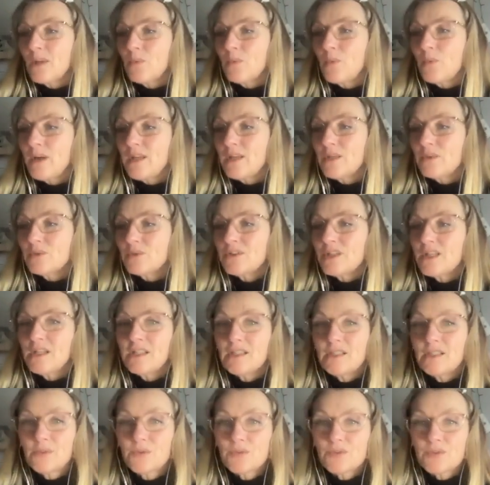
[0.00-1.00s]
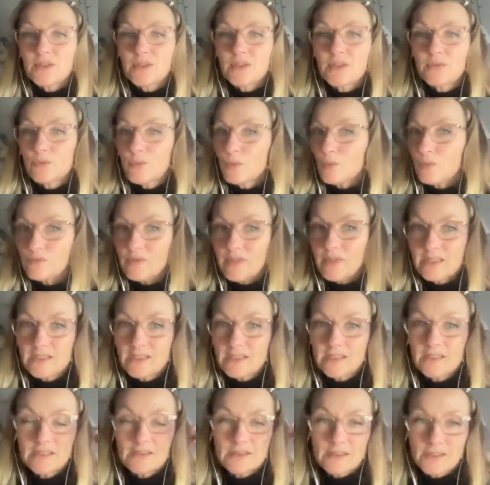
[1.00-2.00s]
where you're telling yourself
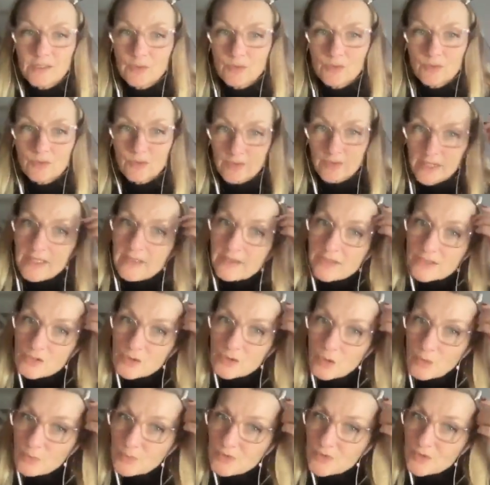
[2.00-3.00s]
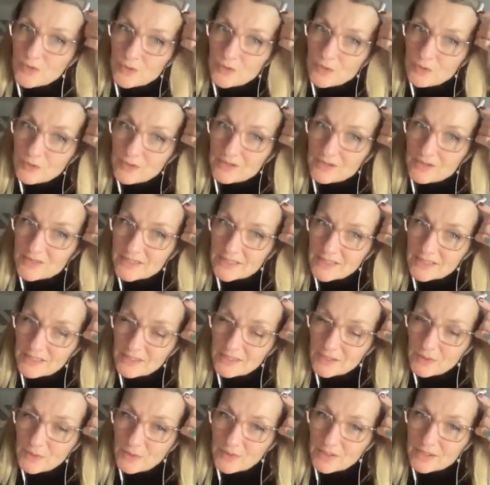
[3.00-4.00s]
already that you're not getting the job. So you're asking
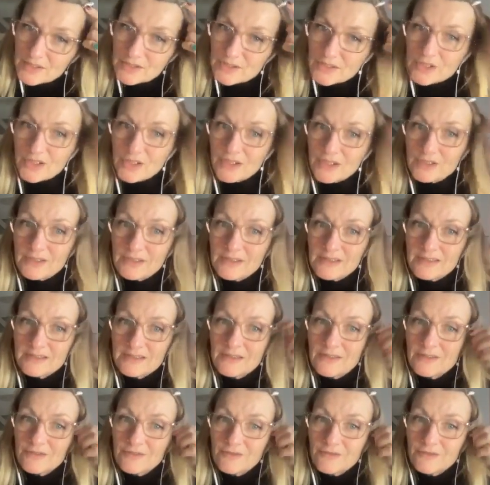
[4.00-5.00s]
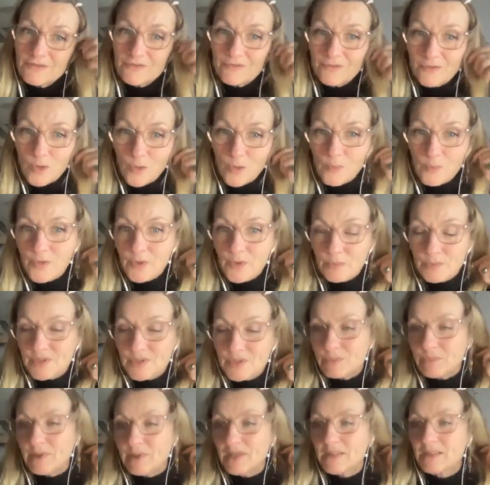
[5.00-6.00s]
the question from the
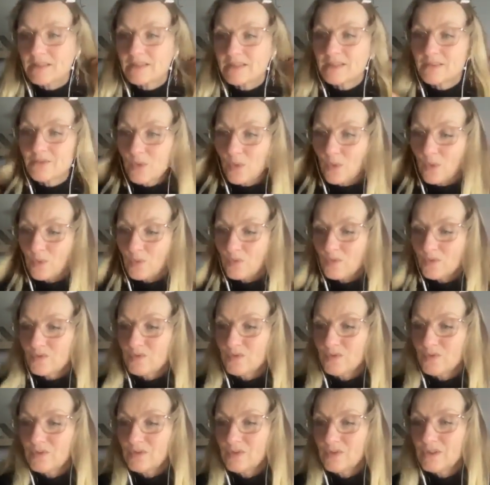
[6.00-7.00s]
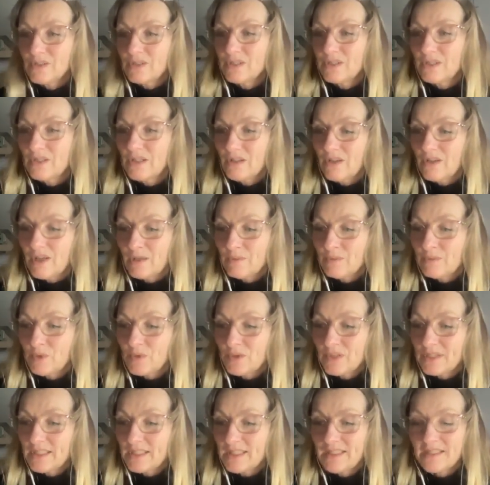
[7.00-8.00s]
perspective of, I'm not
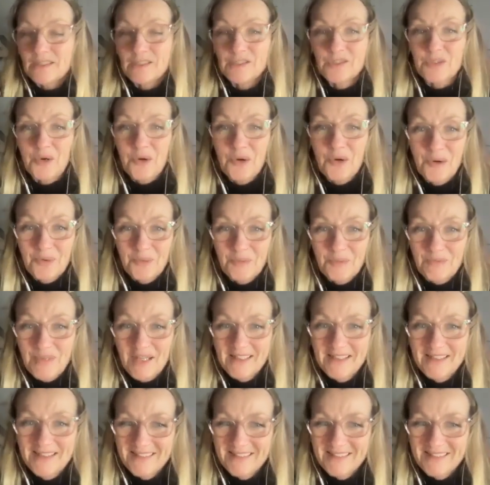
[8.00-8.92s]
going to get the job.